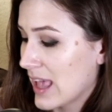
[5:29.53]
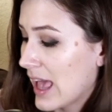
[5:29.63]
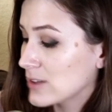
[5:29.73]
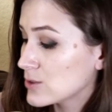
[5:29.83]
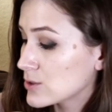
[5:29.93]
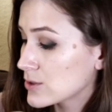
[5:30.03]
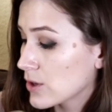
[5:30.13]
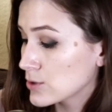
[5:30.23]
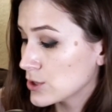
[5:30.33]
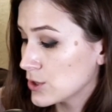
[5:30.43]
And so
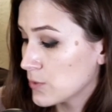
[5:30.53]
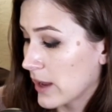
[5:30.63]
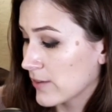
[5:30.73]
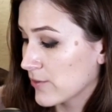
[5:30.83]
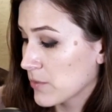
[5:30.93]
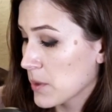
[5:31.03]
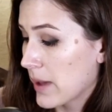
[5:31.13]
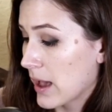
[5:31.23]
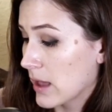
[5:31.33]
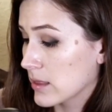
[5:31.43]
she ran from the
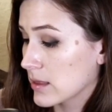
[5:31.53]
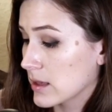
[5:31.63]
path